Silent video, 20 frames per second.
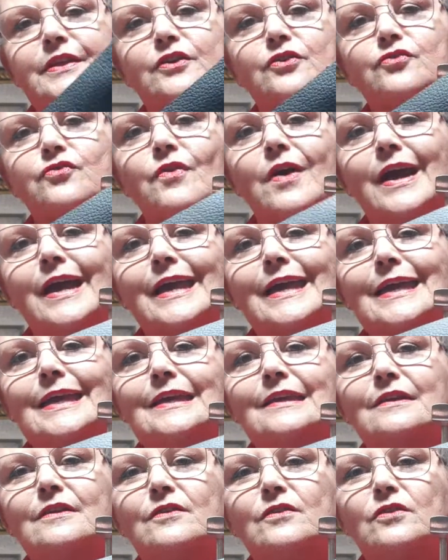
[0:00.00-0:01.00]

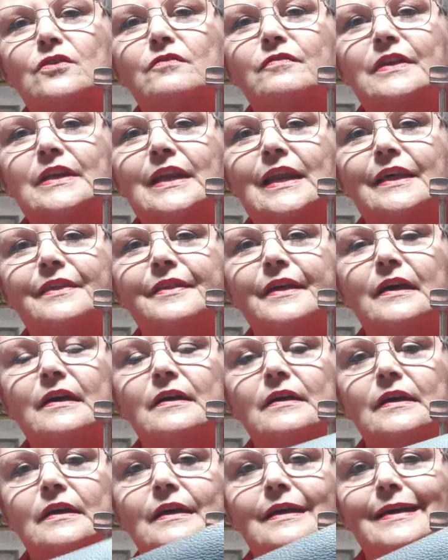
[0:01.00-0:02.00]
grain of a leather,
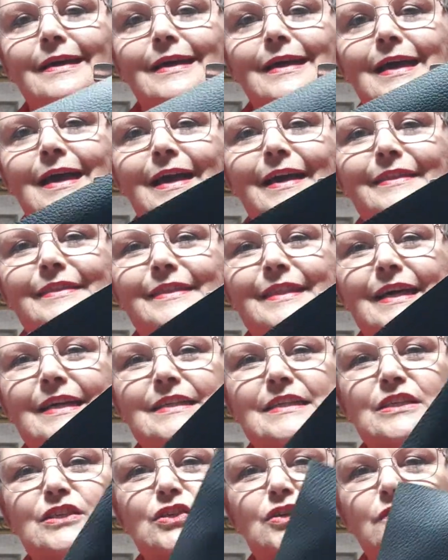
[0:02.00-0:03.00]
and that's
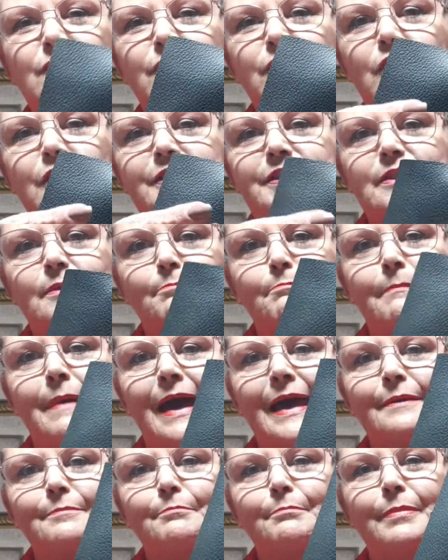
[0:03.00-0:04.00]
sort of like the
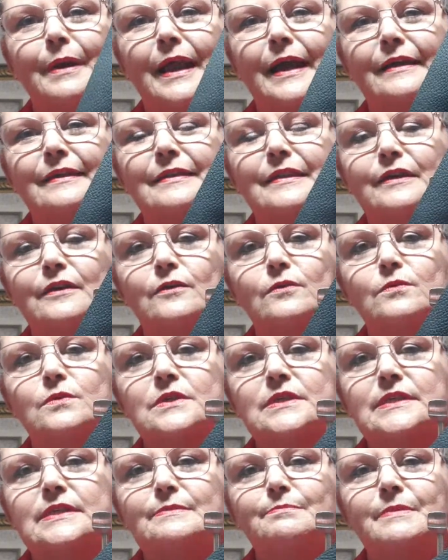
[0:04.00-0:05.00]
matte black that I
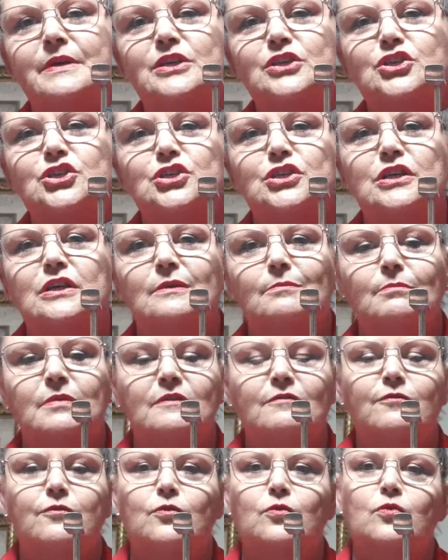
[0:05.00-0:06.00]
was mentioning
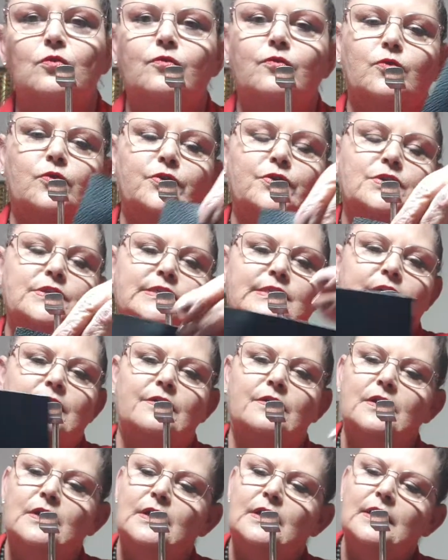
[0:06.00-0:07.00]
before for you. So
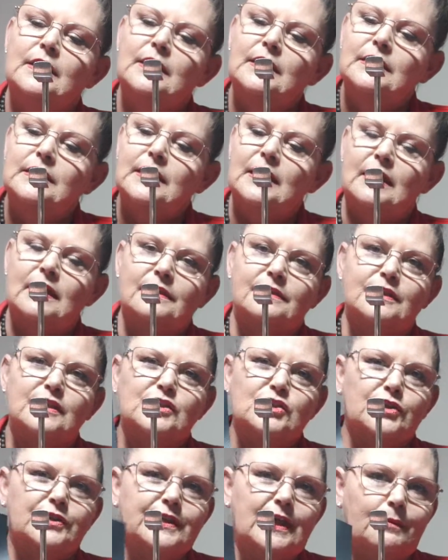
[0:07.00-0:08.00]
yeah, it's
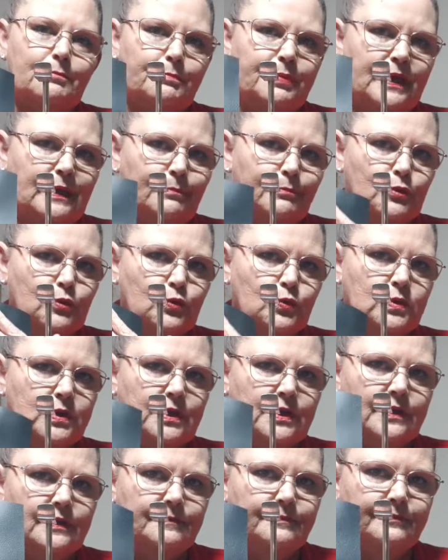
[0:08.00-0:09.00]
got that pebble
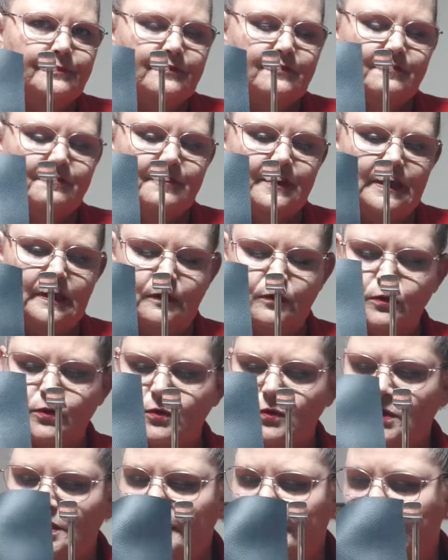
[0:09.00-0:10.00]

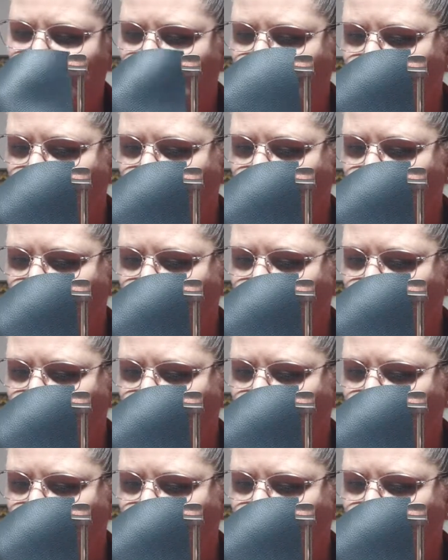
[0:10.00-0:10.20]
feel and